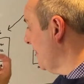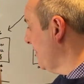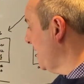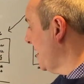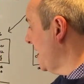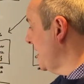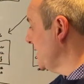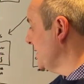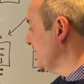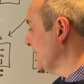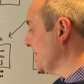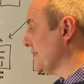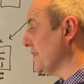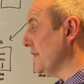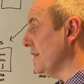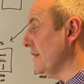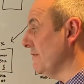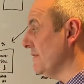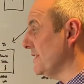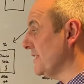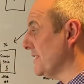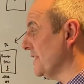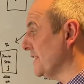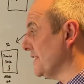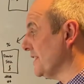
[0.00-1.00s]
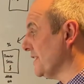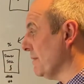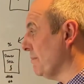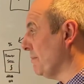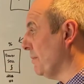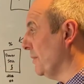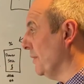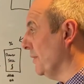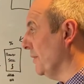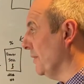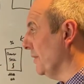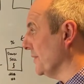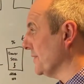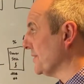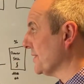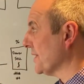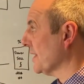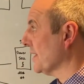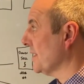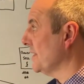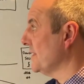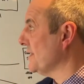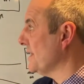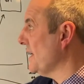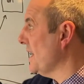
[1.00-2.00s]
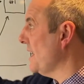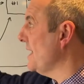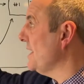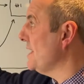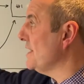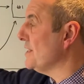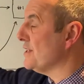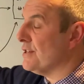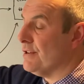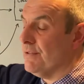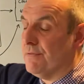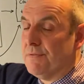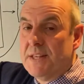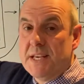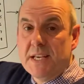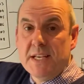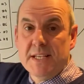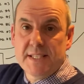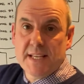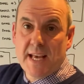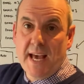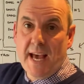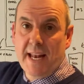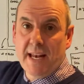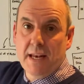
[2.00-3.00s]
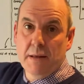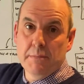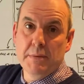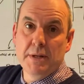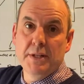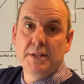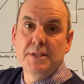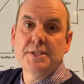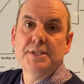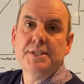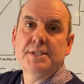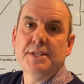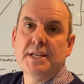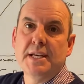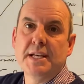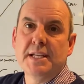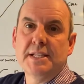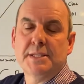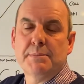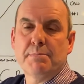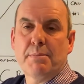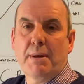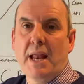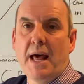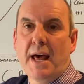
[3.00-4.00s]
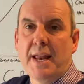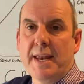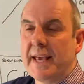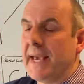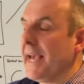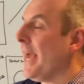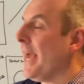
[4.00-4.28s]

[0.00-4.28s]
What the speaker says: then service and support, because each of these elements needs planning